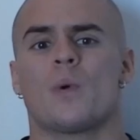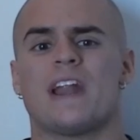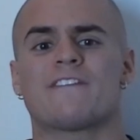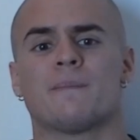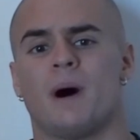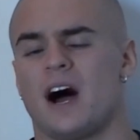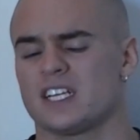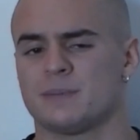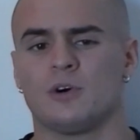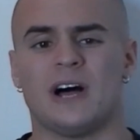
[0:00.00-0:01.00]
Whenever
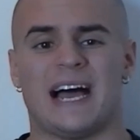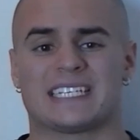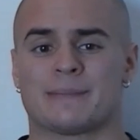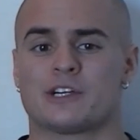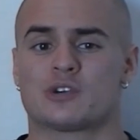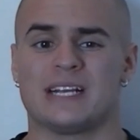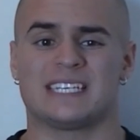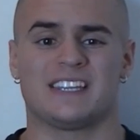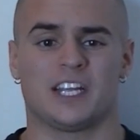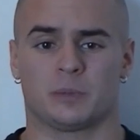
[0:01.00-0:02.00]
possible, as I'm
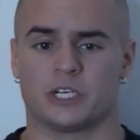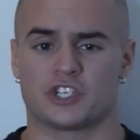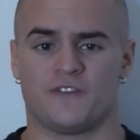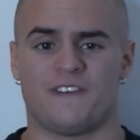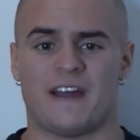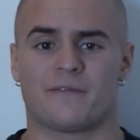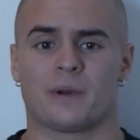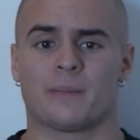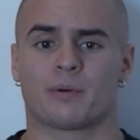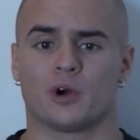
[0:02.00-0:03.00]
addressing the original
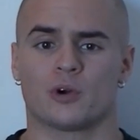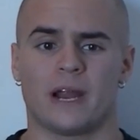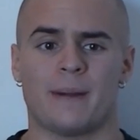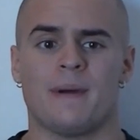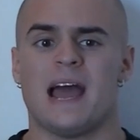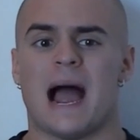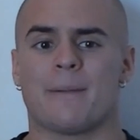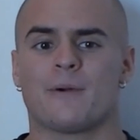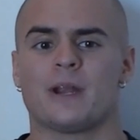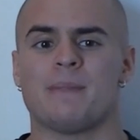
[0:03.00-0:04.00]
531 program,
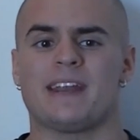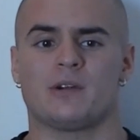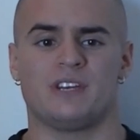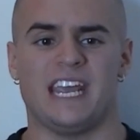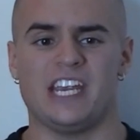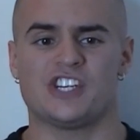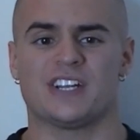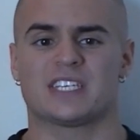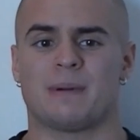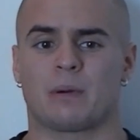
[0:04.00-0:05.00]
I'm going to make
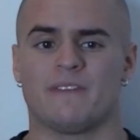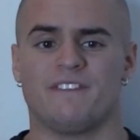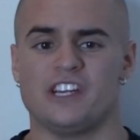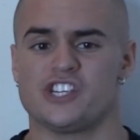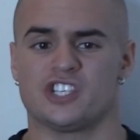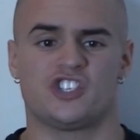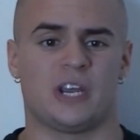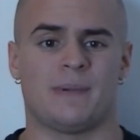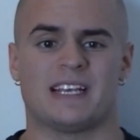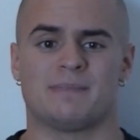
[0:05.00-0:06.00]
notations about revisions
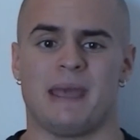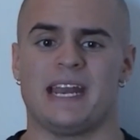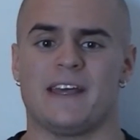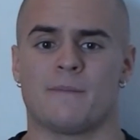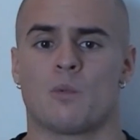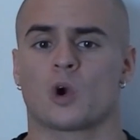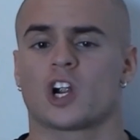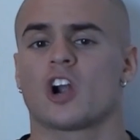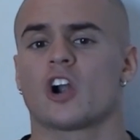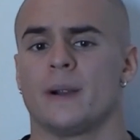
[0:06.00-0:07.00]
Jim has made in the
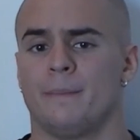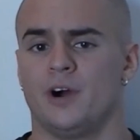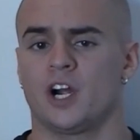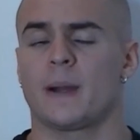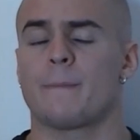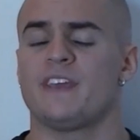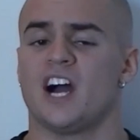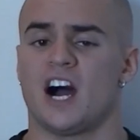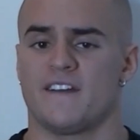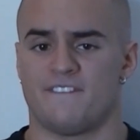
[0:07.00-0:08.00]
more current book,
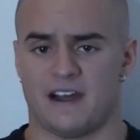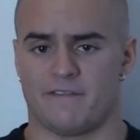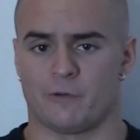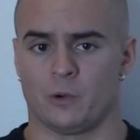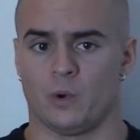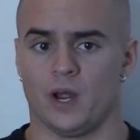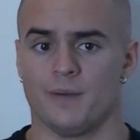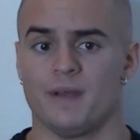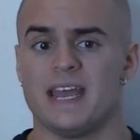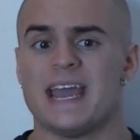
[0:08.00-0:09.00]
Beyond
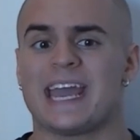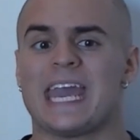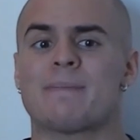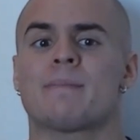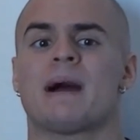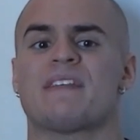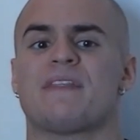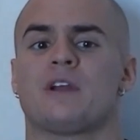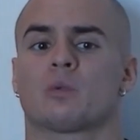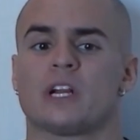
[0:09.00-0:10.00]
531. Keep in mind
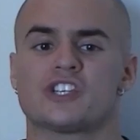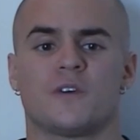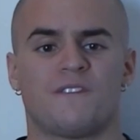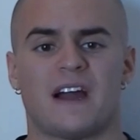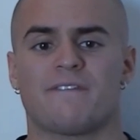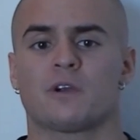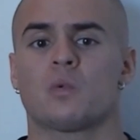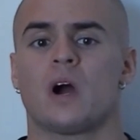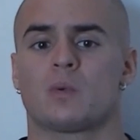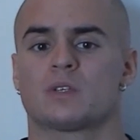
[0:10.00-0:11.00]
that the original
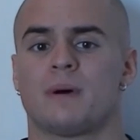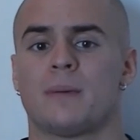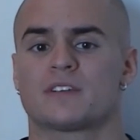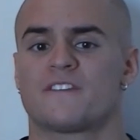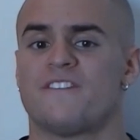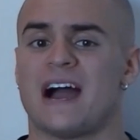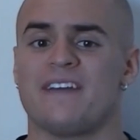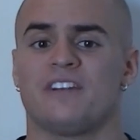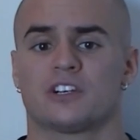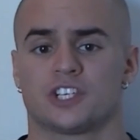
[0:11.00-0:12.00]
531 was published
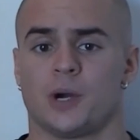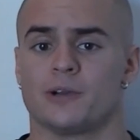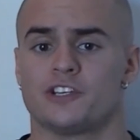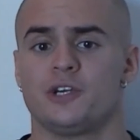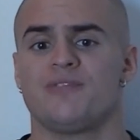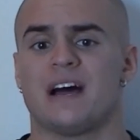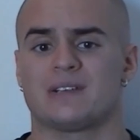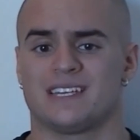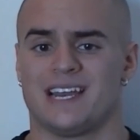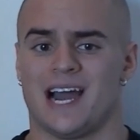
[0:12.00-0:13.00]
five years ago in
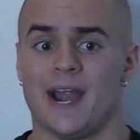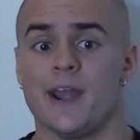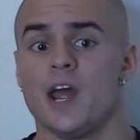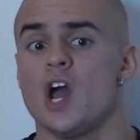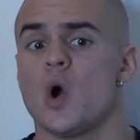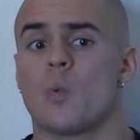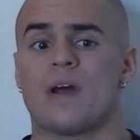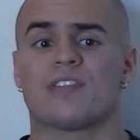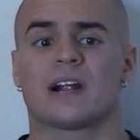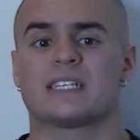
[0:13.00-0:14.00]
2009.
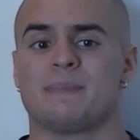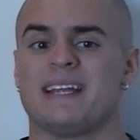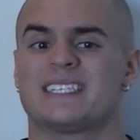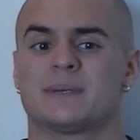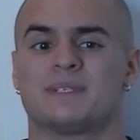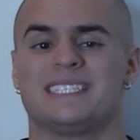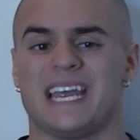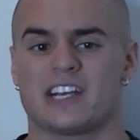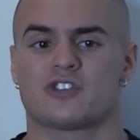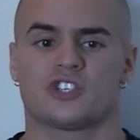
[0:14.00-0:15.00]
Wendler has made
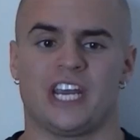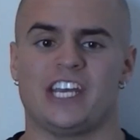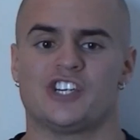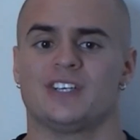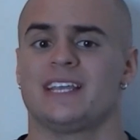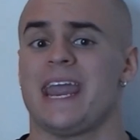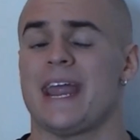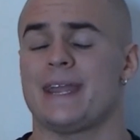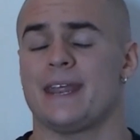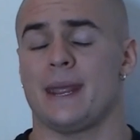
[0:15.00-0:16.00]
substantial changes
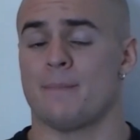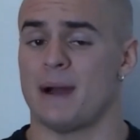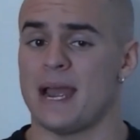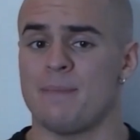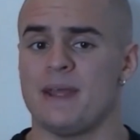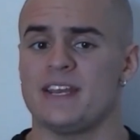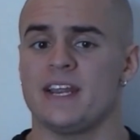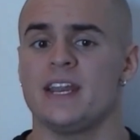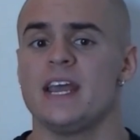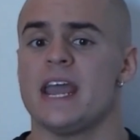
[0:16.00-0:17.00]
and, in my
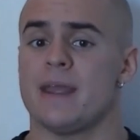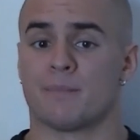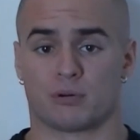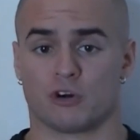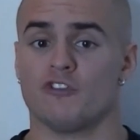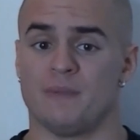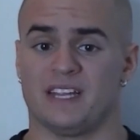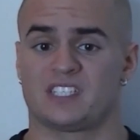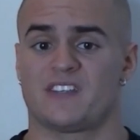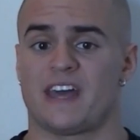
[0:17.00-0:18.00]
opinion,
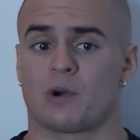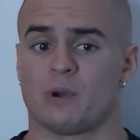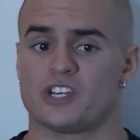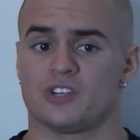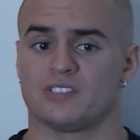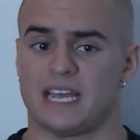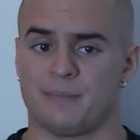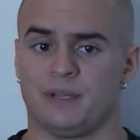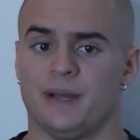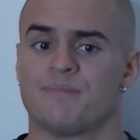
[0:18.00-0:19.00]
improvements to that original
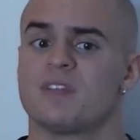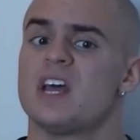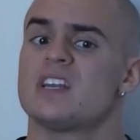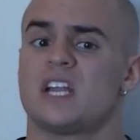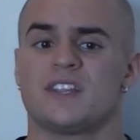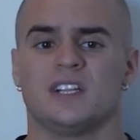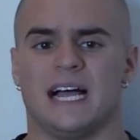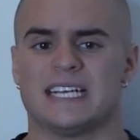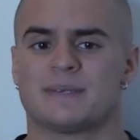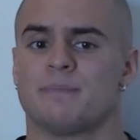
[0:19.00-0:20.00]
template.
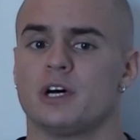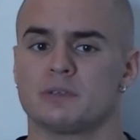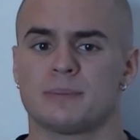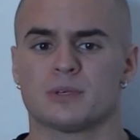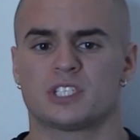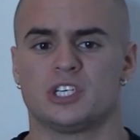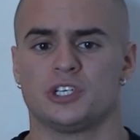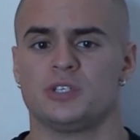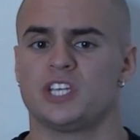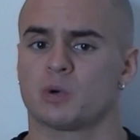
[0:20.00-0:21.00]
Nonetheless, most people
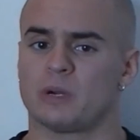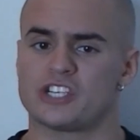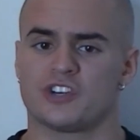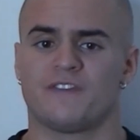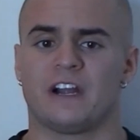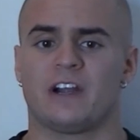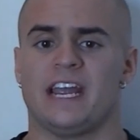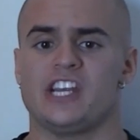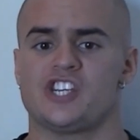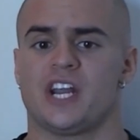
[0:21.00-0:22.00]
still use the original
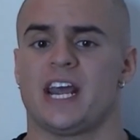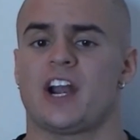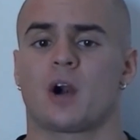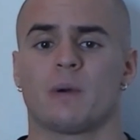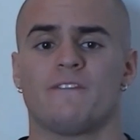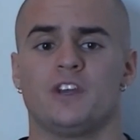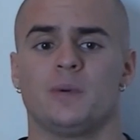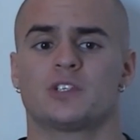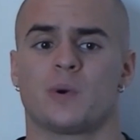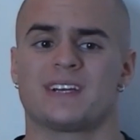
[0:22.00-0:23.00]
variation, and our
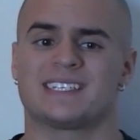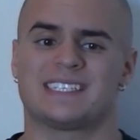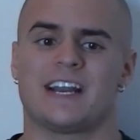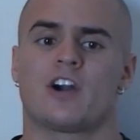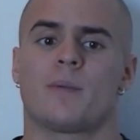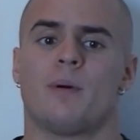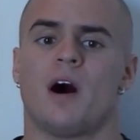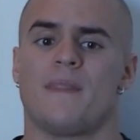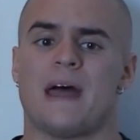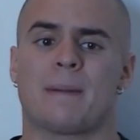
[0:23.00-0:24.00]
review is going to center
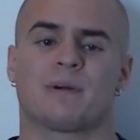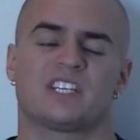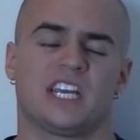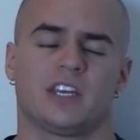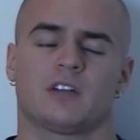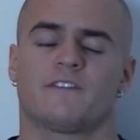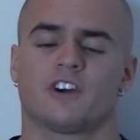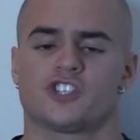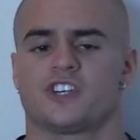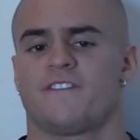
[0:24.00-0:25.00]
upon that particular
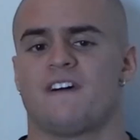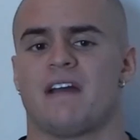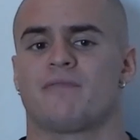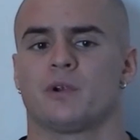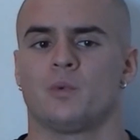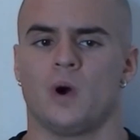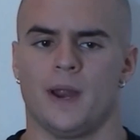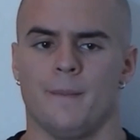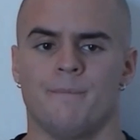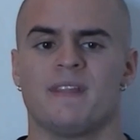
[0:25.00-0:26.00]
version of
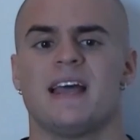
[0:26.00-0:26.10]
531.